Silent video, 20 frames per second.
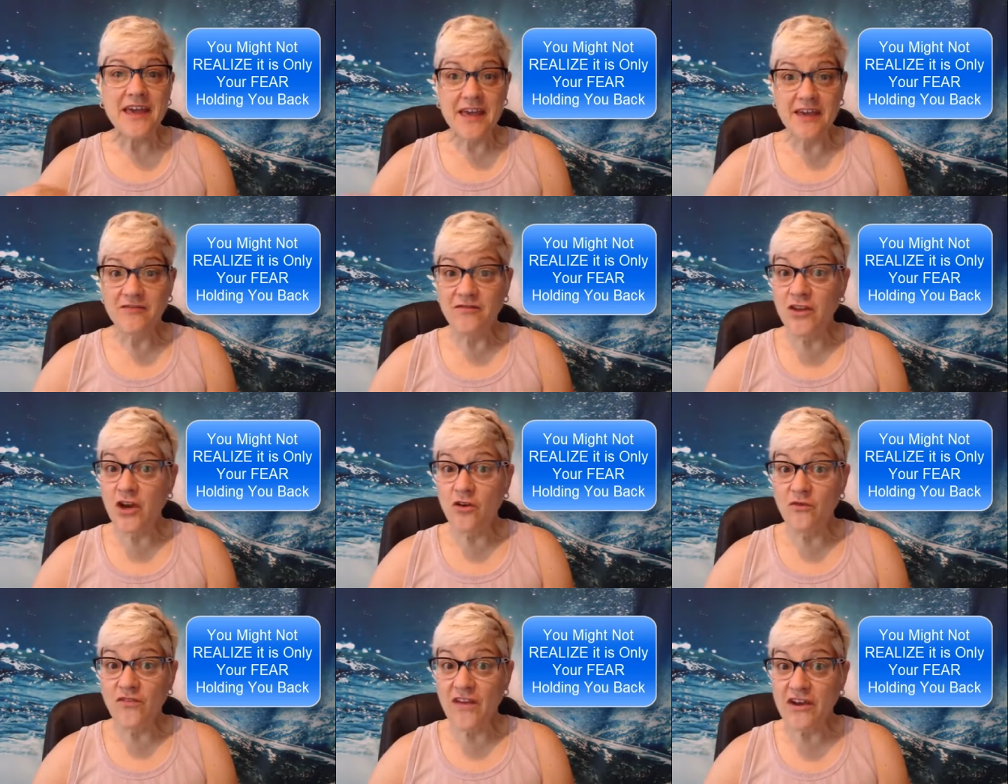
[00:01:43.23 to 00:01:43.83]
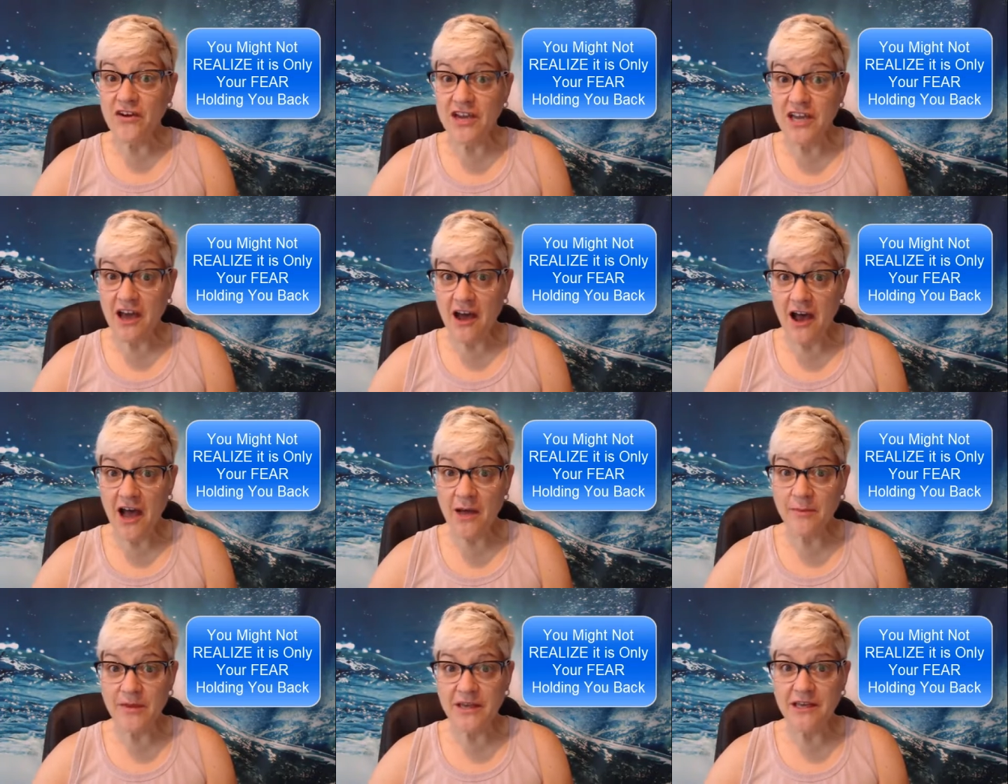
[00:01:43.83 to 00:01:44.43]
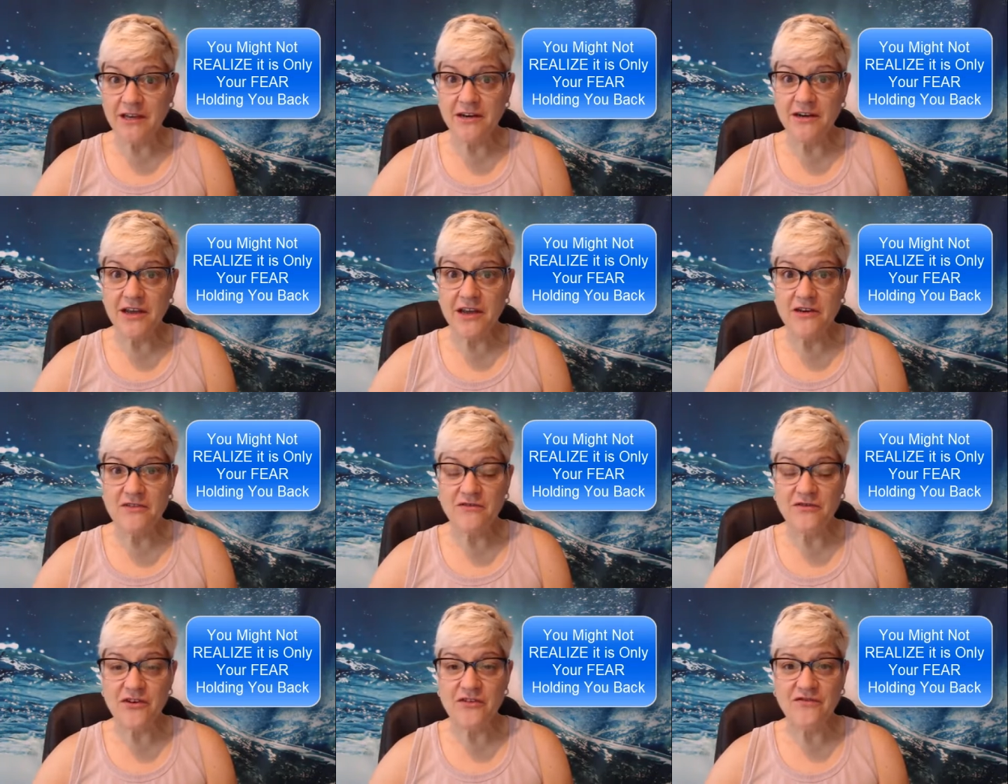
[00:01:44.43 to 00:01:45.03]
you know, very common
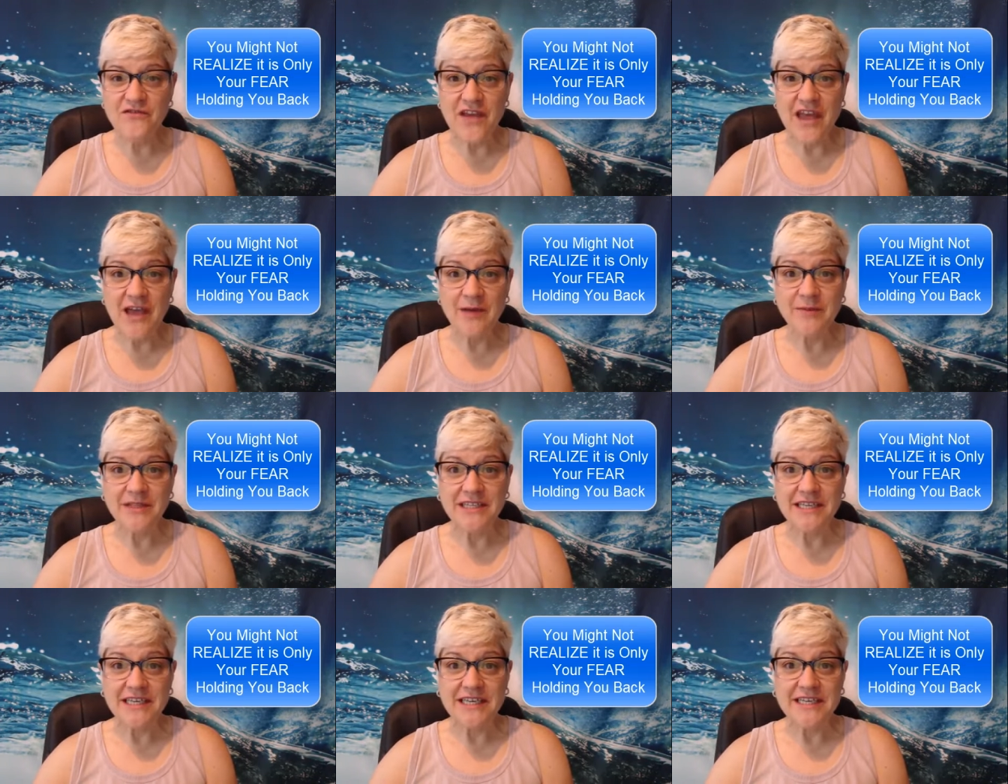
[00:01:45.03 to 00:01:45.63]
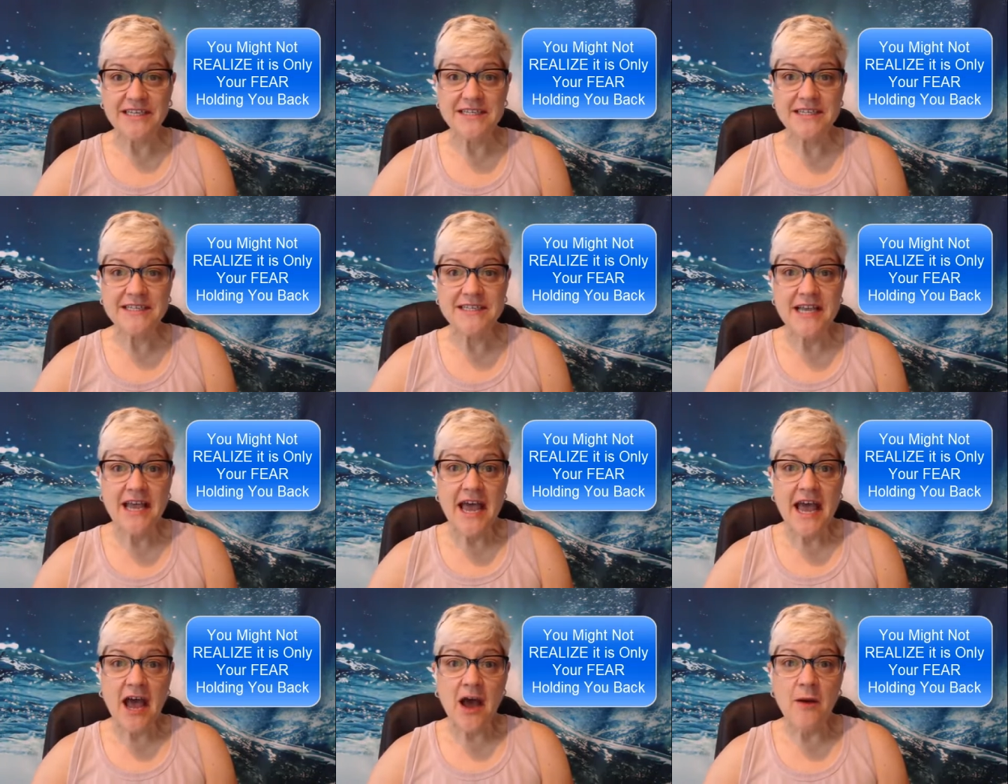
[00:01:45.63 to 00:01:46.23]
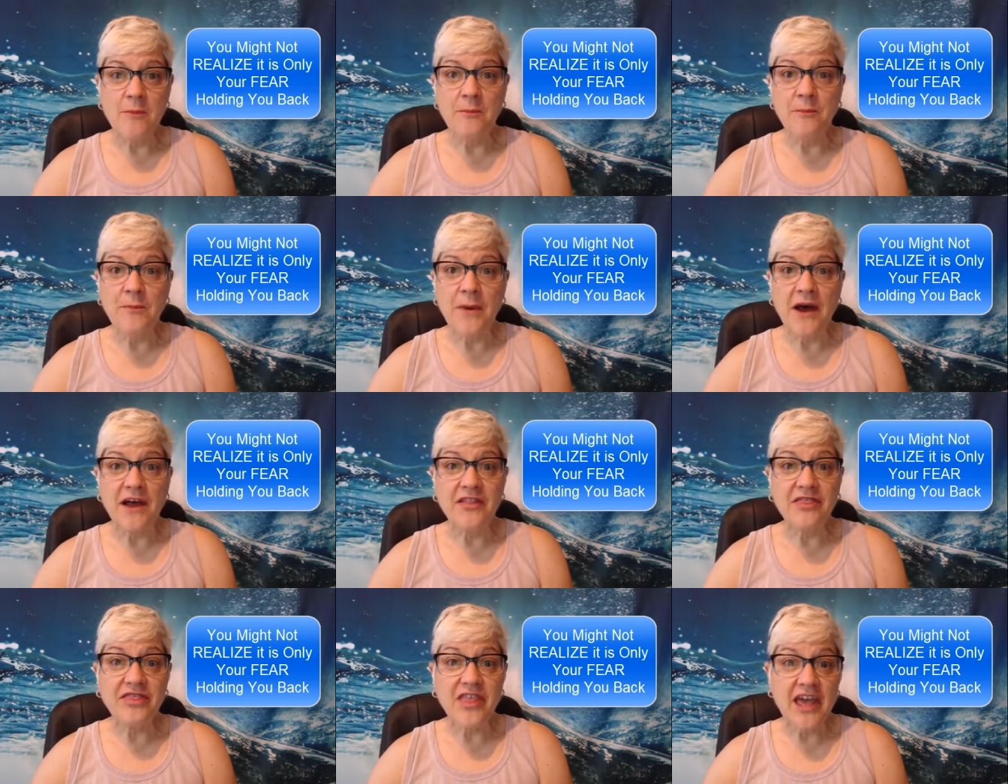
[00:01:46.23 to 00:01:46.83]
for families,
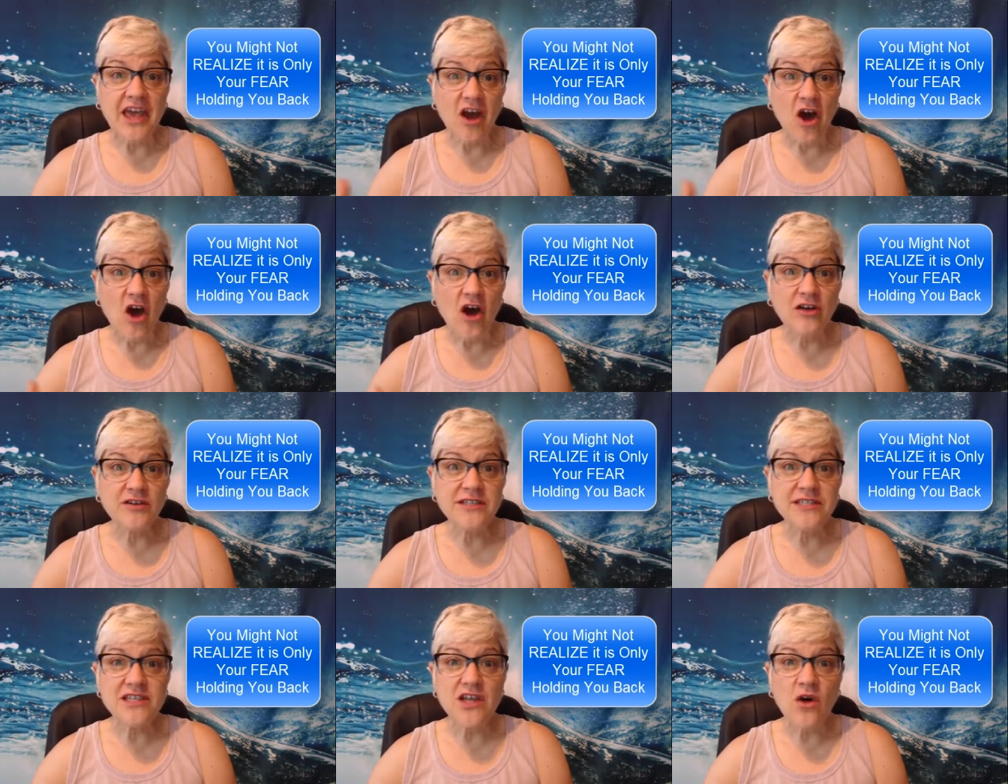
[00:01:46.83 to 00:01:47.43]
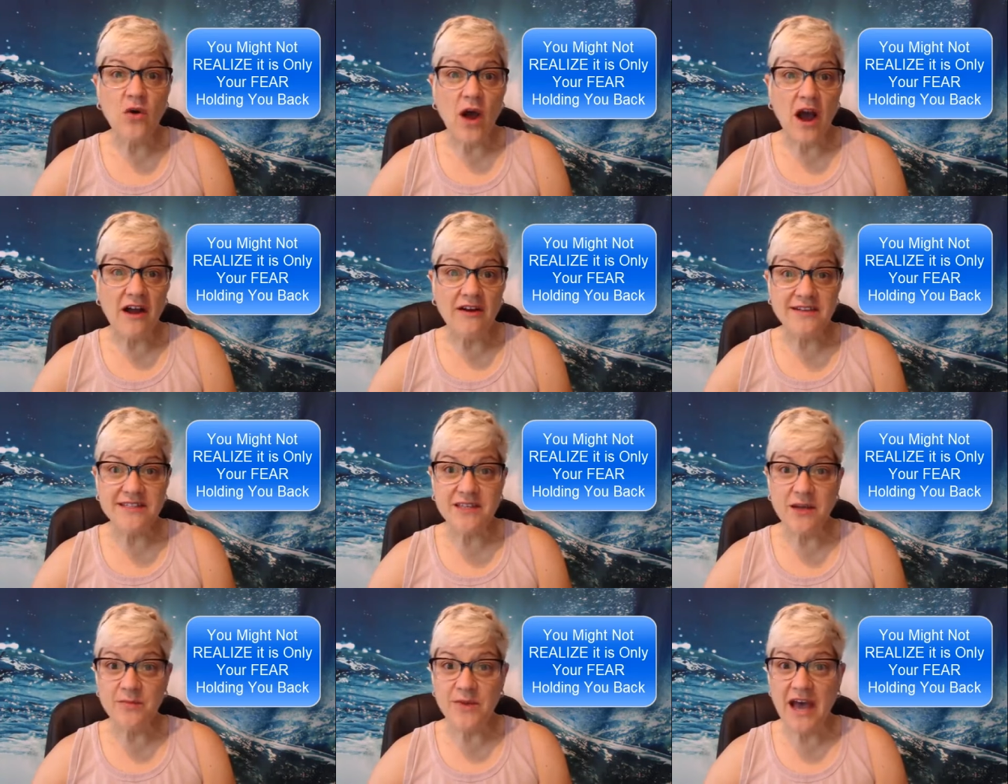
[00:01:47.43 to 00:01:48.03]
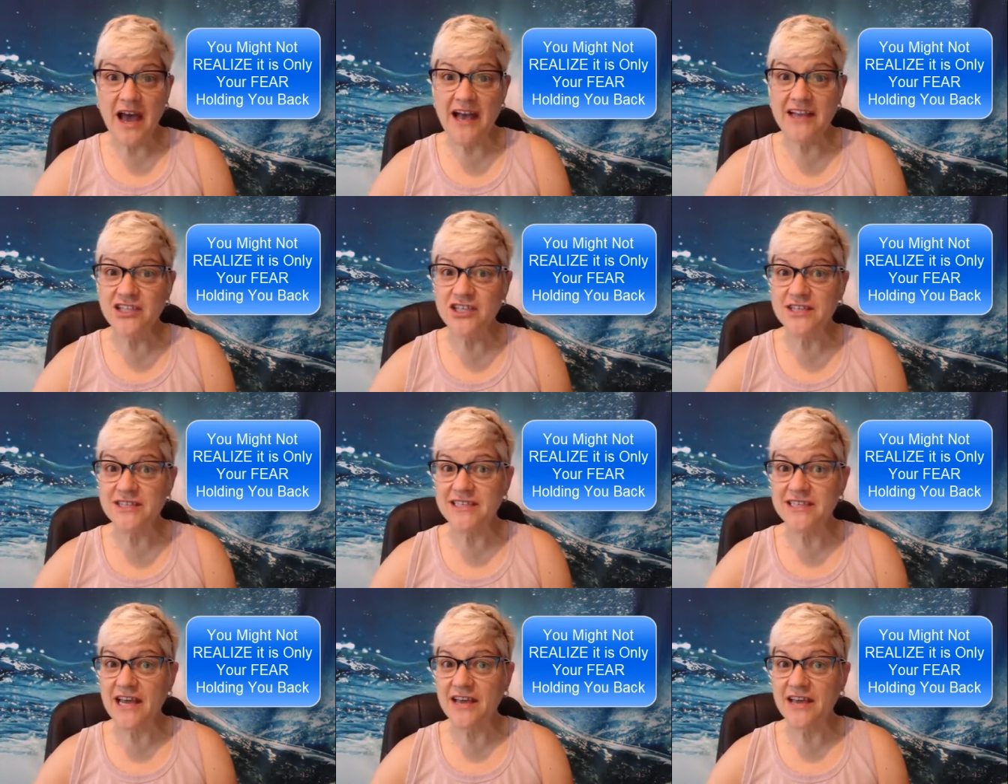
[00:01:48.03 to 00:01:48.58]
but they also are subconscious.